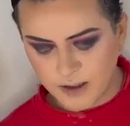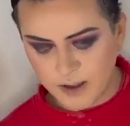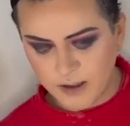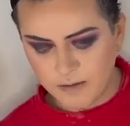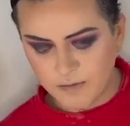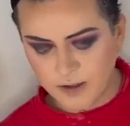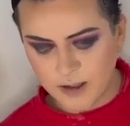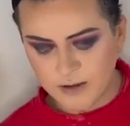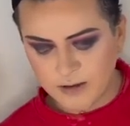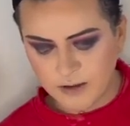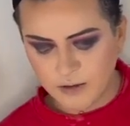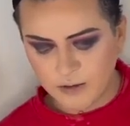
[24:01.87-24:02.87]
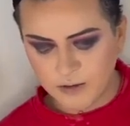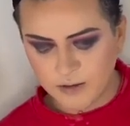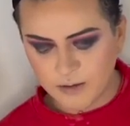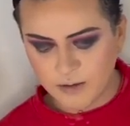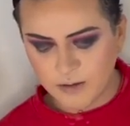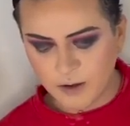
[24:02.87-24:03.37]
and if it doesn't
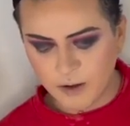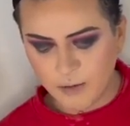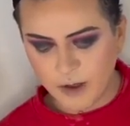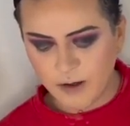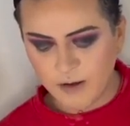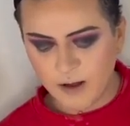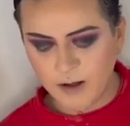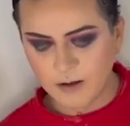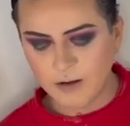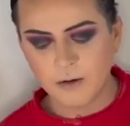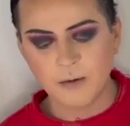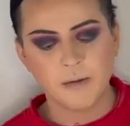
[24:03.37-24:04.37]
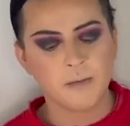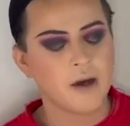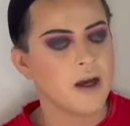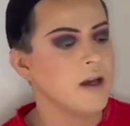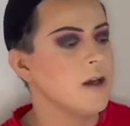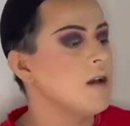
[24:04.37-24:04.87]
go well, I'll go with
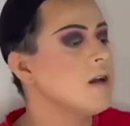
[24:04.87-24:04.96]
my,